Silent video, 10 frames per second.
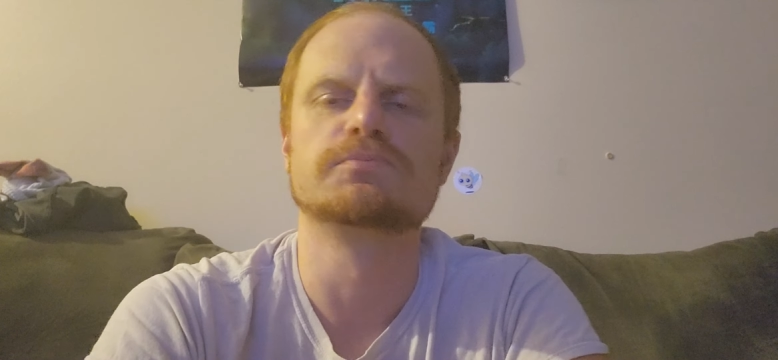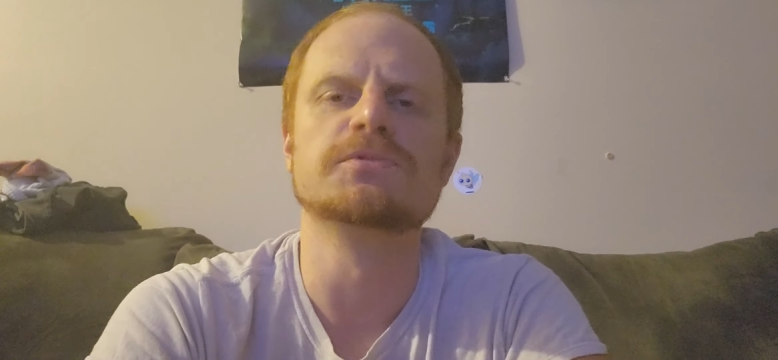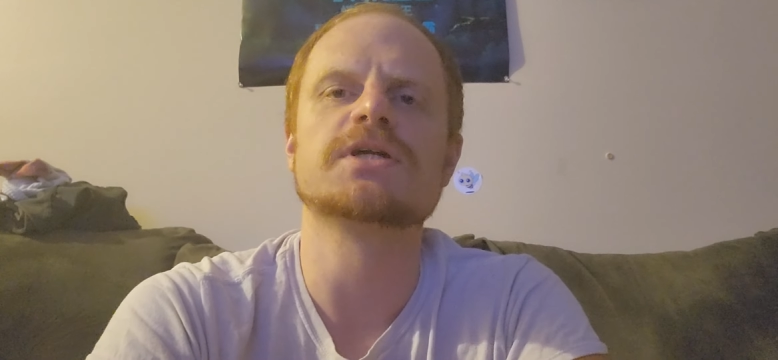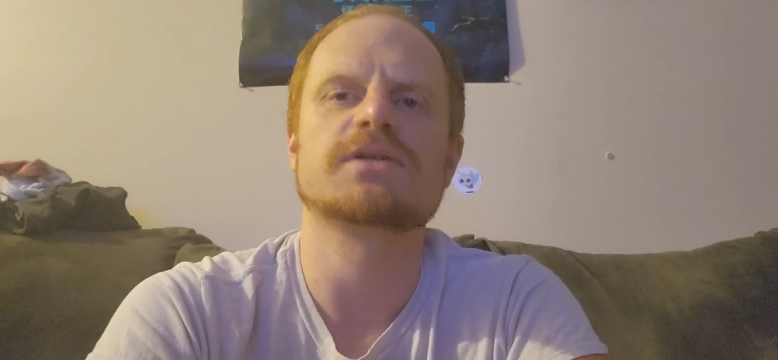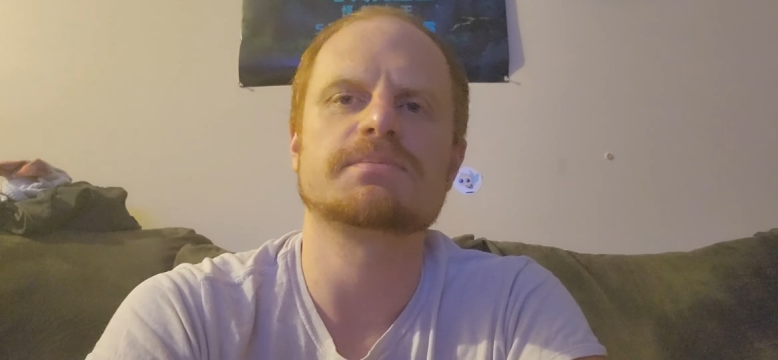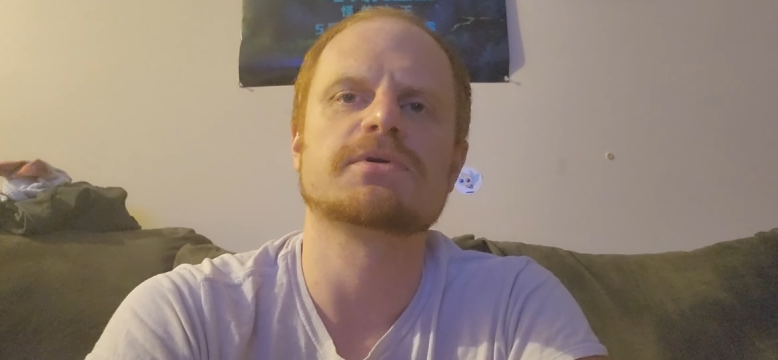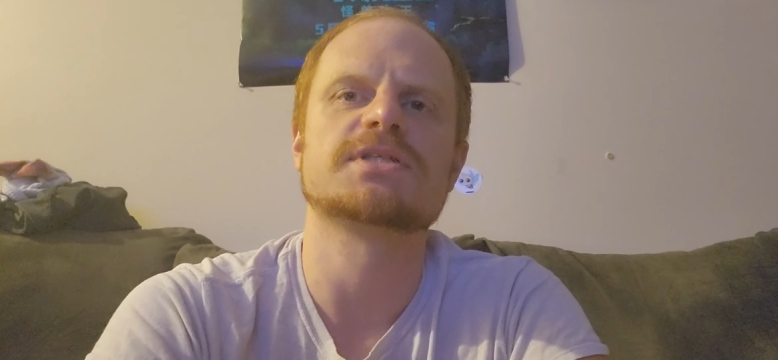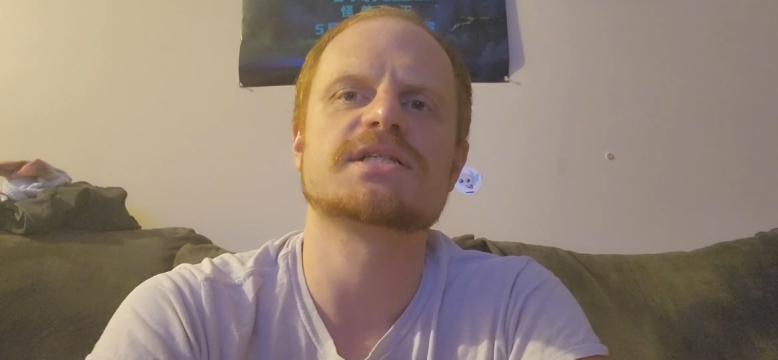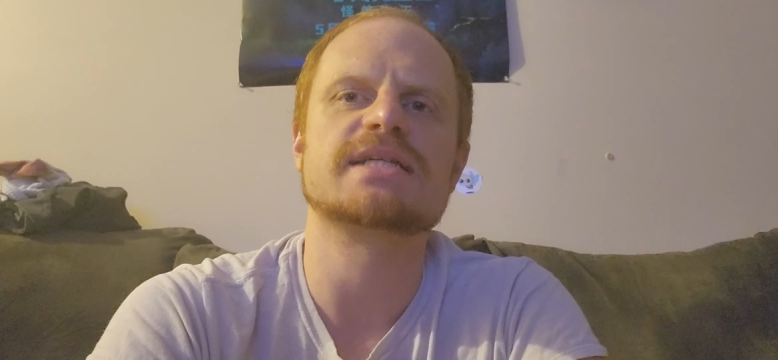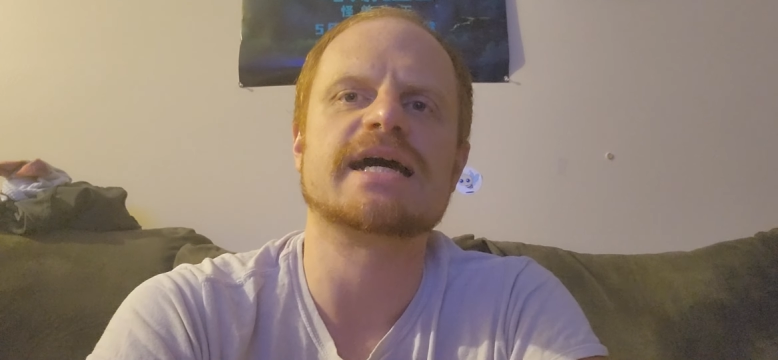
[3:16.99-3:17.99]
nearly
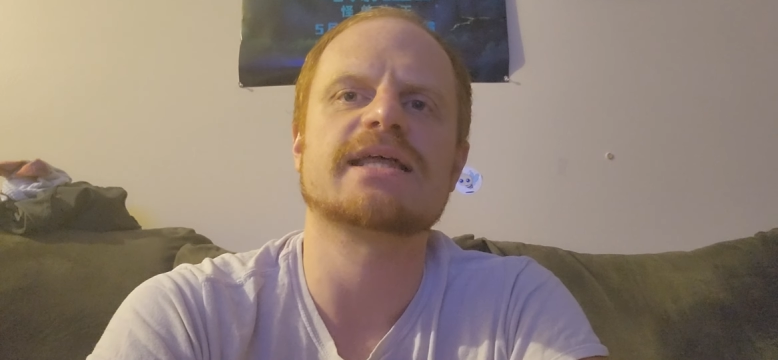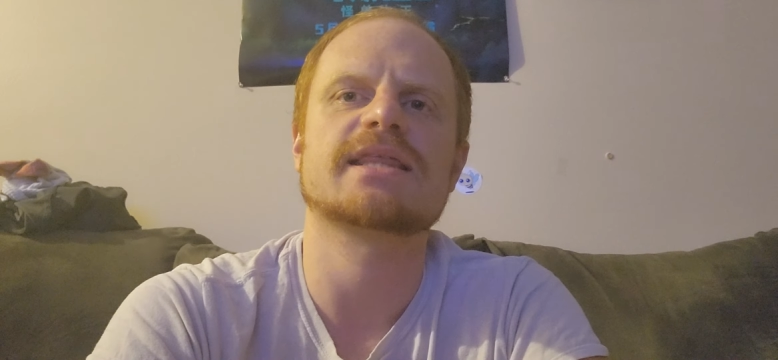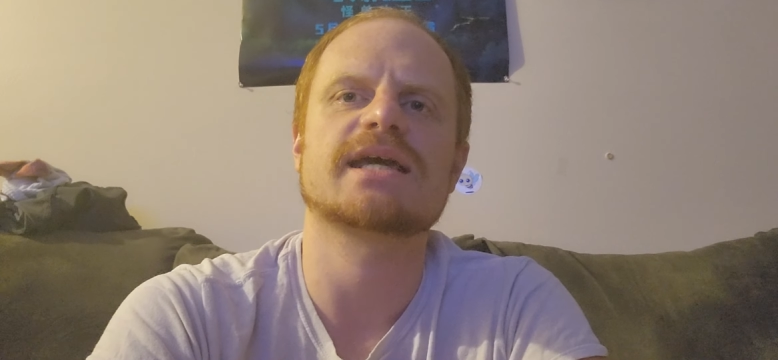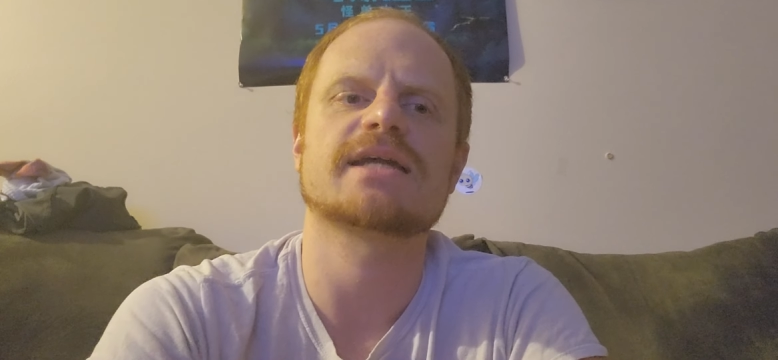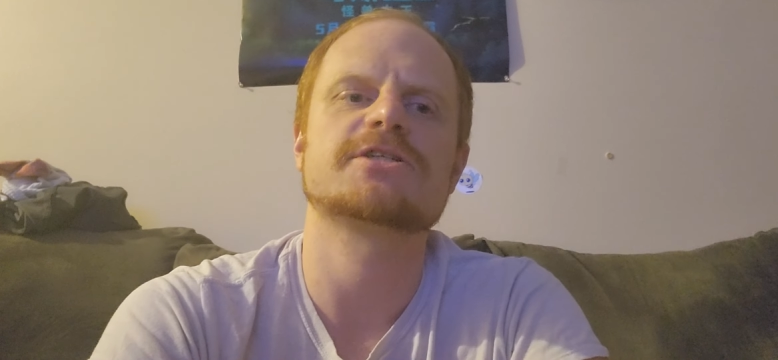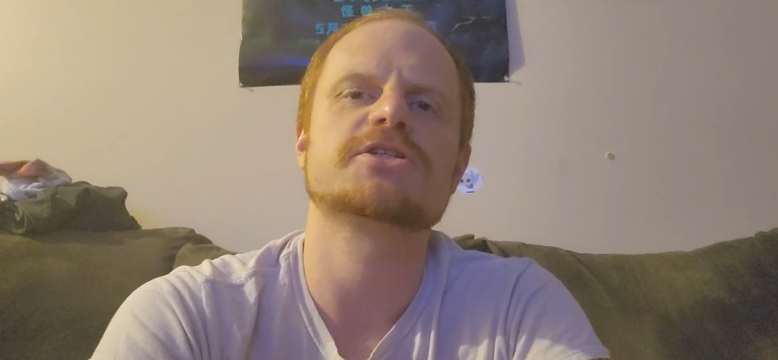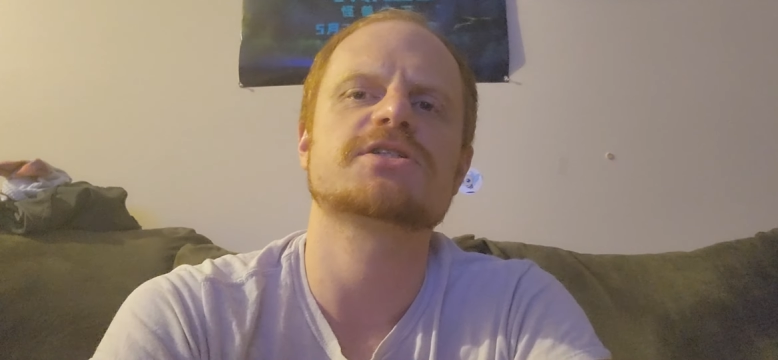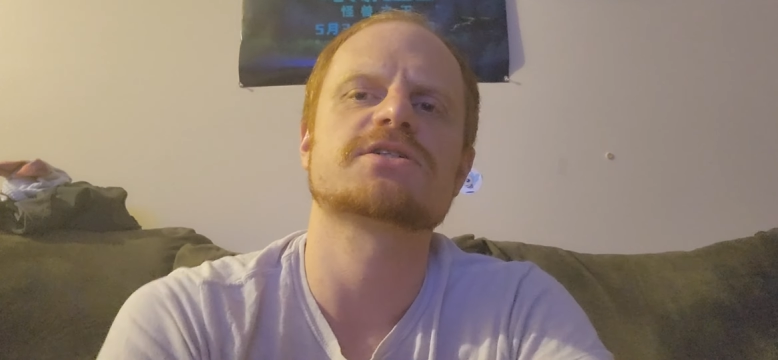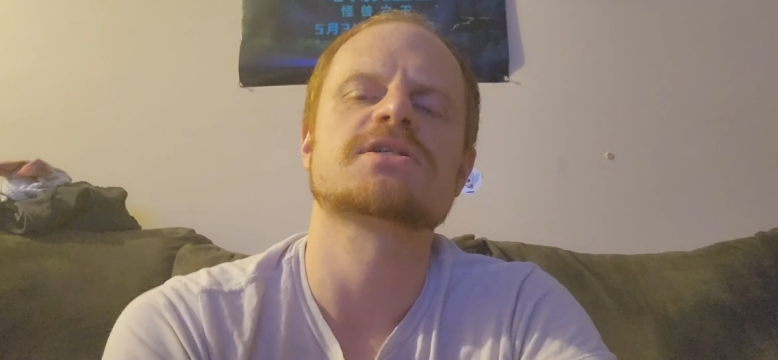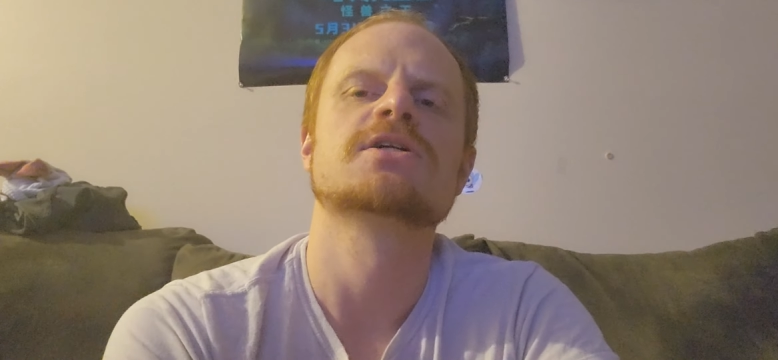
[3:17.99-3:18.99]
put to death, and she
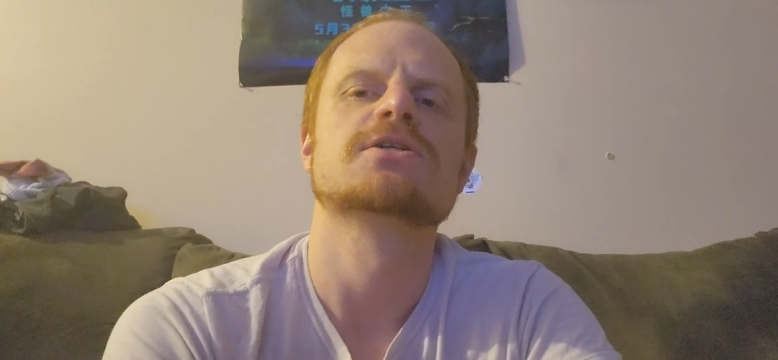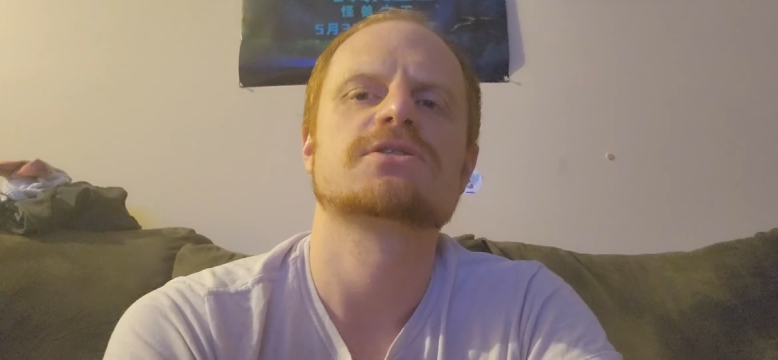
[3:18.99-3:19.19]
starts